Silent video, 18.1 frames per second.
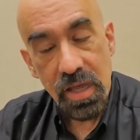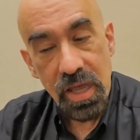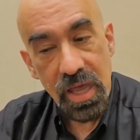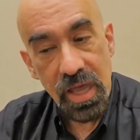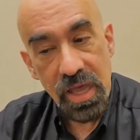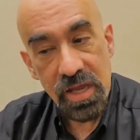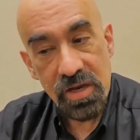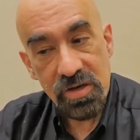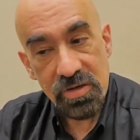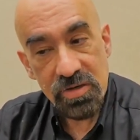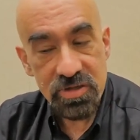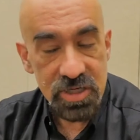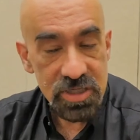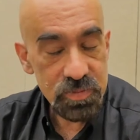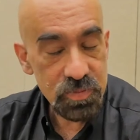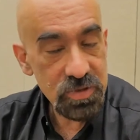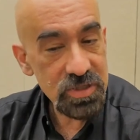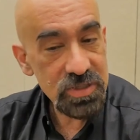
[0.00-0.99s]
And
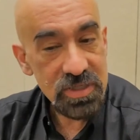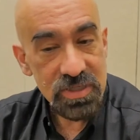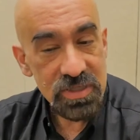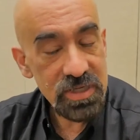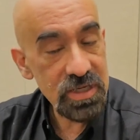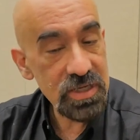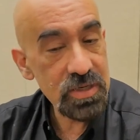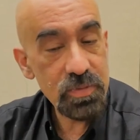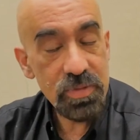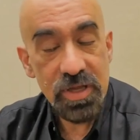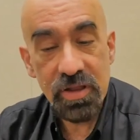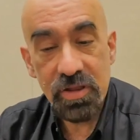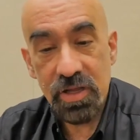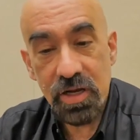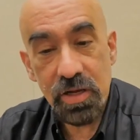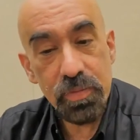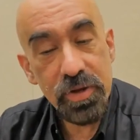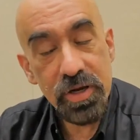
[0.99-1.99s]
just because it seemed to be a
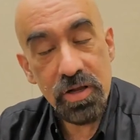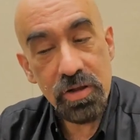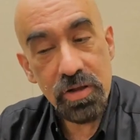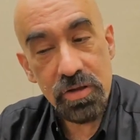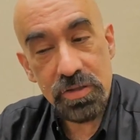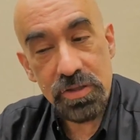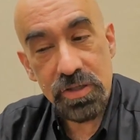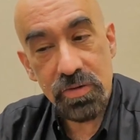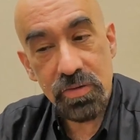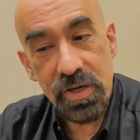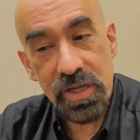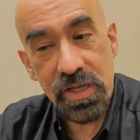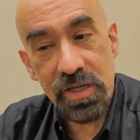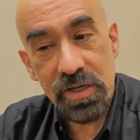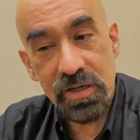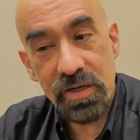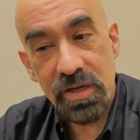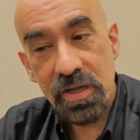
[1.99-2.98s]
little bit closer
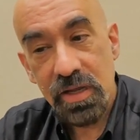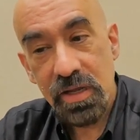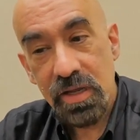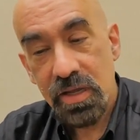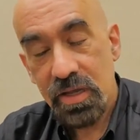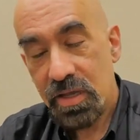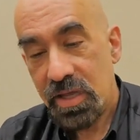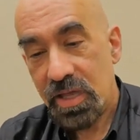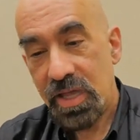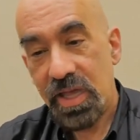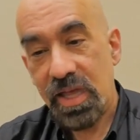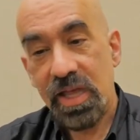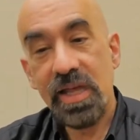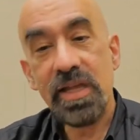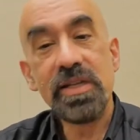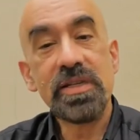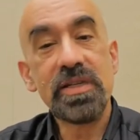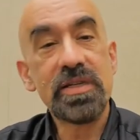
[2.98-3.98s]
in,
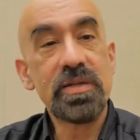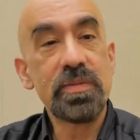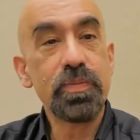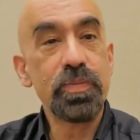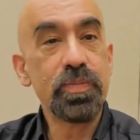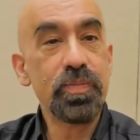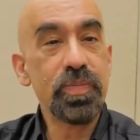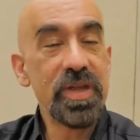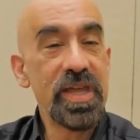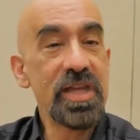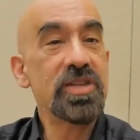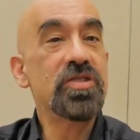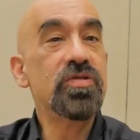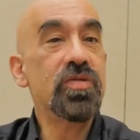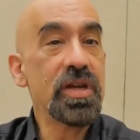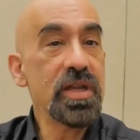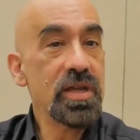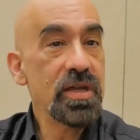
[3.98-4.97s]
its
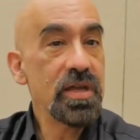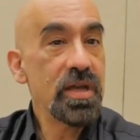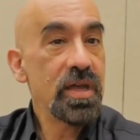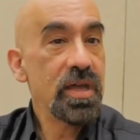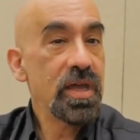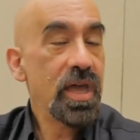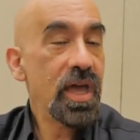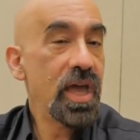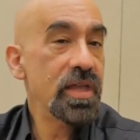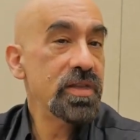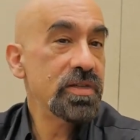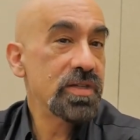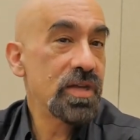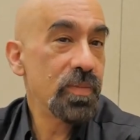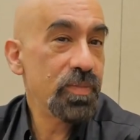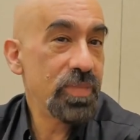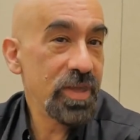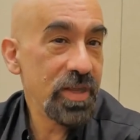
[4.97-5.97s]
history ends
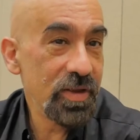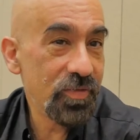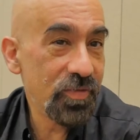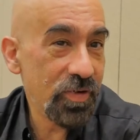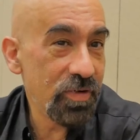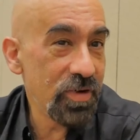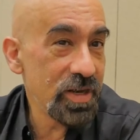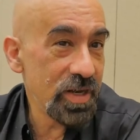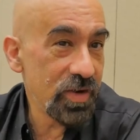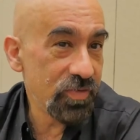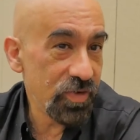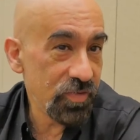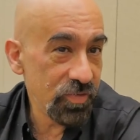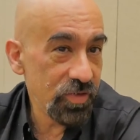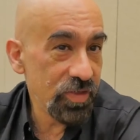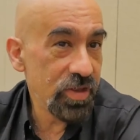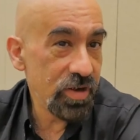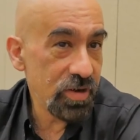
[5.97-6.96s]
up being very different
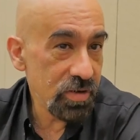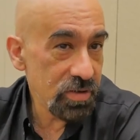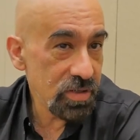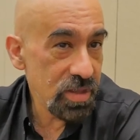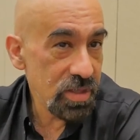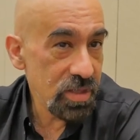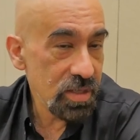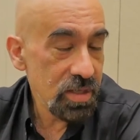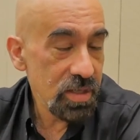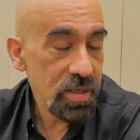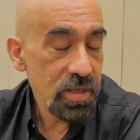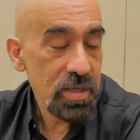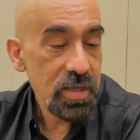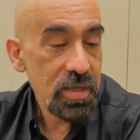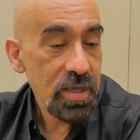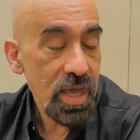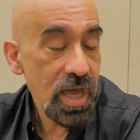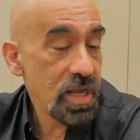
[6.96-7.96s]
from the Earth,
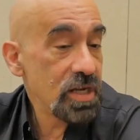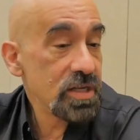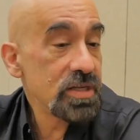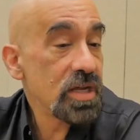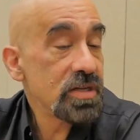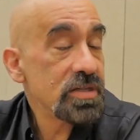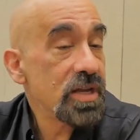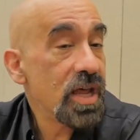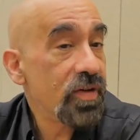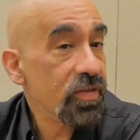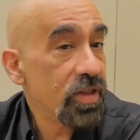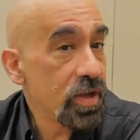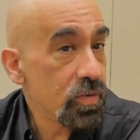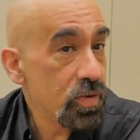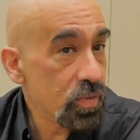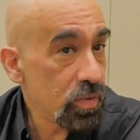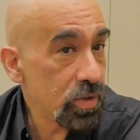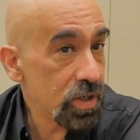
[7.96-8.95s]
and it doesn't have
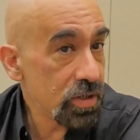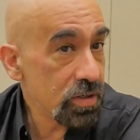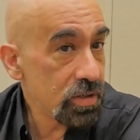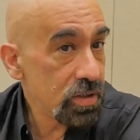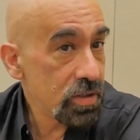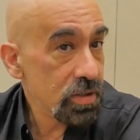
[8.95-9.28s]
liquid water.